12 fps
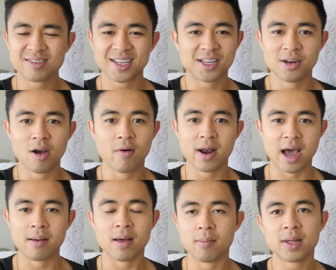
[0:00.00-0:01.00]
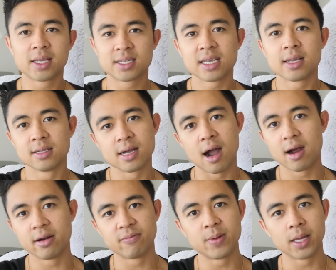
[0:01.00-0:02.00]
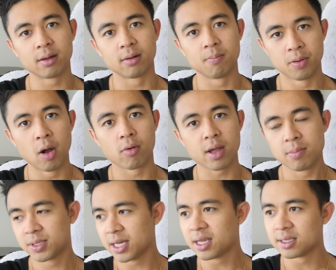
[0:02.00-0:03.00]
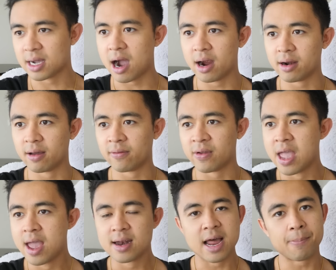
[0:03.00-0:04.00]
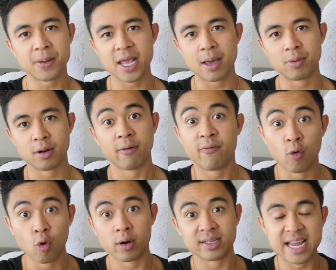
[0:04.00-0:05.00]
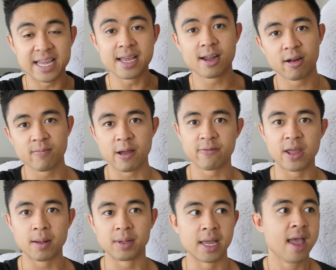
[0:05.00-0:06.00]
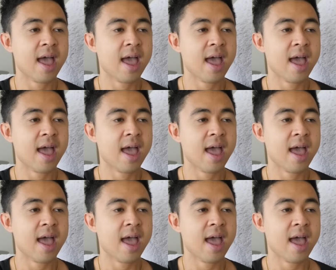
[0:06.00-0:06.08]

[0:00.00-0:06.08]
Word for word: was like, you know what? I'm, I'm like sick and tired of being broke. I'm sick and tired of not being able to afford taking care of my family.